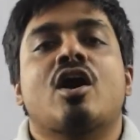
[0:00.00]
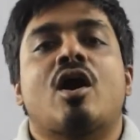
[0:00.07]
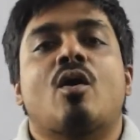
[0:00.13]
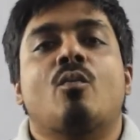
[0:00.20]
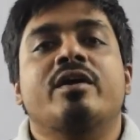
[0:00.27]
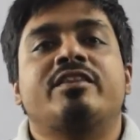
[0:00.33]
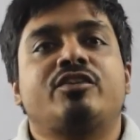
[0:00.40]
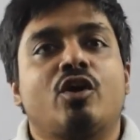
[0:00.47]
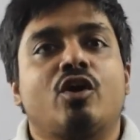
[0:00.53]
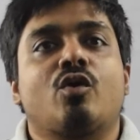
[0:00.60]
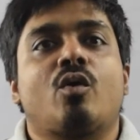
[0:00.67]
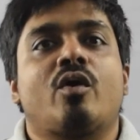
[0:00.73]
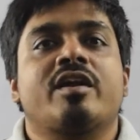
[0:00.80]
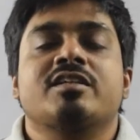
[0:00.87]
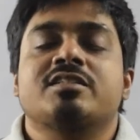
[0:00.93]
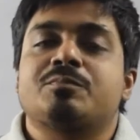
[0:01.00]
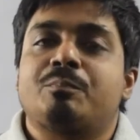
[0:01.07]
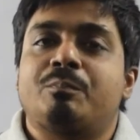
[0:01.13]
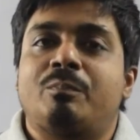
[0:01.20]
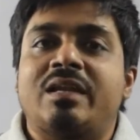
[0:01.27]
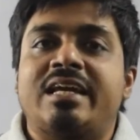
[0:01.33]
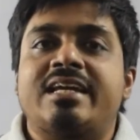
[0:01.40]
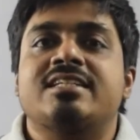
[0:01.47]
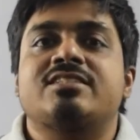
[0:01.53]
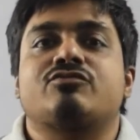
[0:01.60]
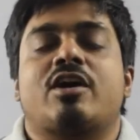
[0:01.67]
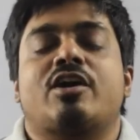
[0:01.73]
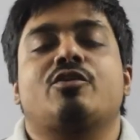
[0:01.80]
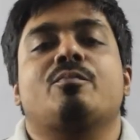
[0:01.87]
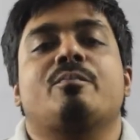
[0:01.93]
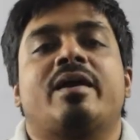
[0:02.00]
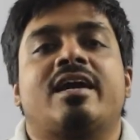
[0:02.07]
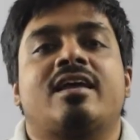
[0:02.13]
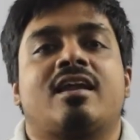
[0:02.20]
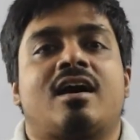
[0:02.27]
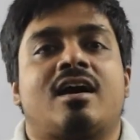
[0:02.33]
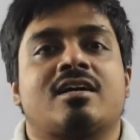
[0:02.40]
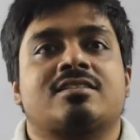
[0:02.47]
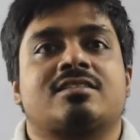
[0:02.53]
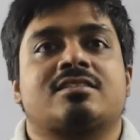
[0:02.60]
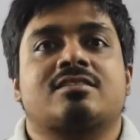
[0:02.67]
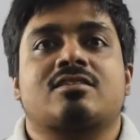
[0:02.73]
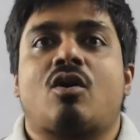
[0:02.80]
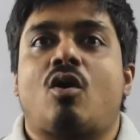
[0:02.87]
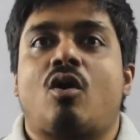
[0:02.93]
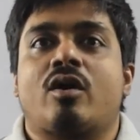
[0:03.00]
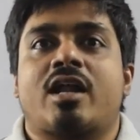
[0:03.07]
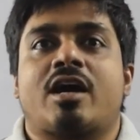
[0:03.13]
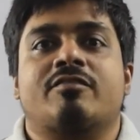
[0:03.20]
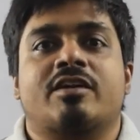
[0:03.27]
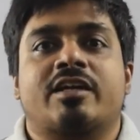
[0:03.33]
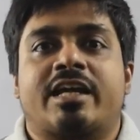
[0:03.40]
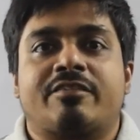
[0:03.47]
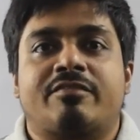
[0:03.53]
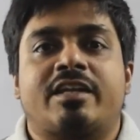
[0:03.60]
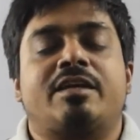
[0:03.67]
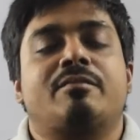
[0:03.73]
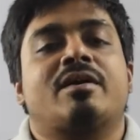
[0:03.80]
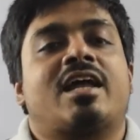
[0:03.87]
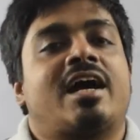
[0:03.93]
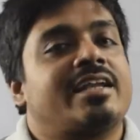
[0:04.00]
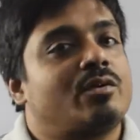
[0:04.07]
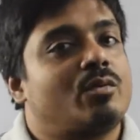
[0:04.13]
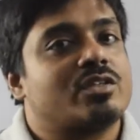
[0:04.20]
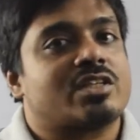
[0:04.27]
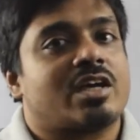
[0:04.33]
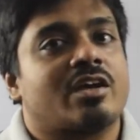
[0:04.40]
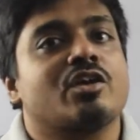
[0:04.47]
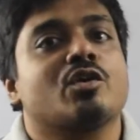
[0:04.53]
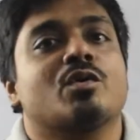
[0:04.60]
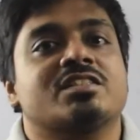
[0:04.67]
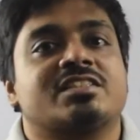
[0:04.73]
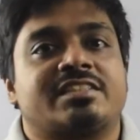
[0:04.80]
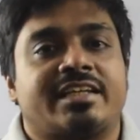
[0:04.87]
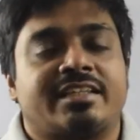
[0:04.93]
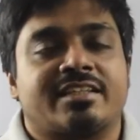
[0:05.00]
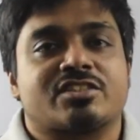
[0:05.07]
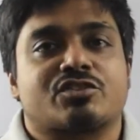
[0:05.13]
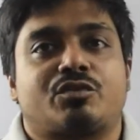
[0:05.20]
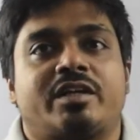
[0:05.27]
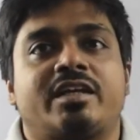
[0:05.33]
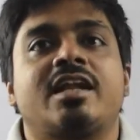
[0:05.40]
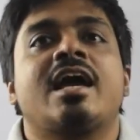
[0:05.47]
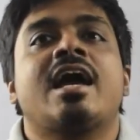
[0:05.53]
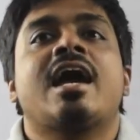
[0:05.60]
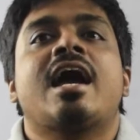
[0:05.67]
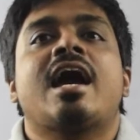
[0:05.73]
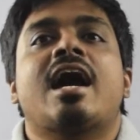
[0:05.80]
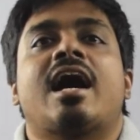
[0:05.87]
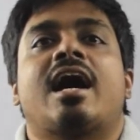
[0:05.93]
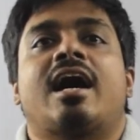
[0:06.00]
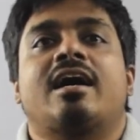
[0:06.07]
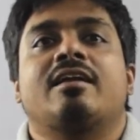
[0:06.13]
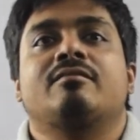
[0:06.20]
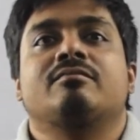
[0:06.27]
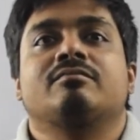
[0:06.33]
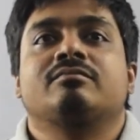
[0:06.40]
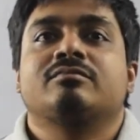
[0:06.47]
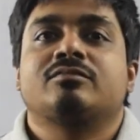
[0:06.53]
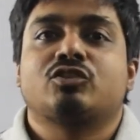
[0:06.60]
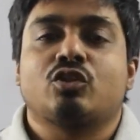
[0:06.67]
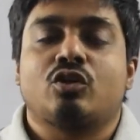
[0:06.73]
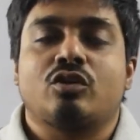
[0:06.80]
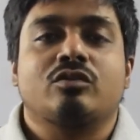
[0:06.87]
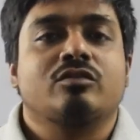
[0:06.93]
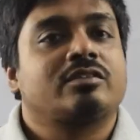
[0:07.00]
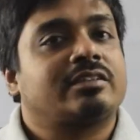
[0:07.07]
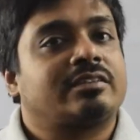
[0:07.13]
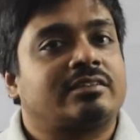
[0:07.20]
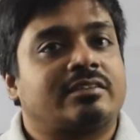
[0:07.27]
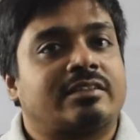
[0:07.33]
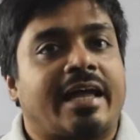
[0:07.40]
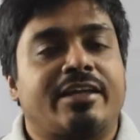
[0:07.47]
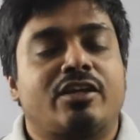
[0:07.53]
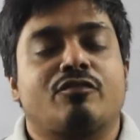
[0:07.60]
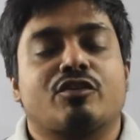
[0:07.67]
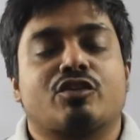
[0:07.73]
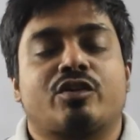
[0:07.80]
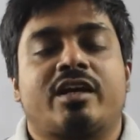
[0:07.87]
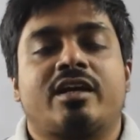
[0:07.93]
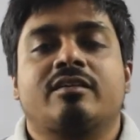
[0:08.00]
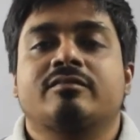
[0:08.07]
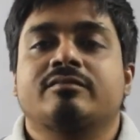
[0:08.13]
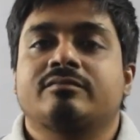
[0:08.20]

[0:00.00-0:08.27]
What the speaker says: with your queries, please try to mail us on our given email ID which you will see in the screen. And so thank you for today.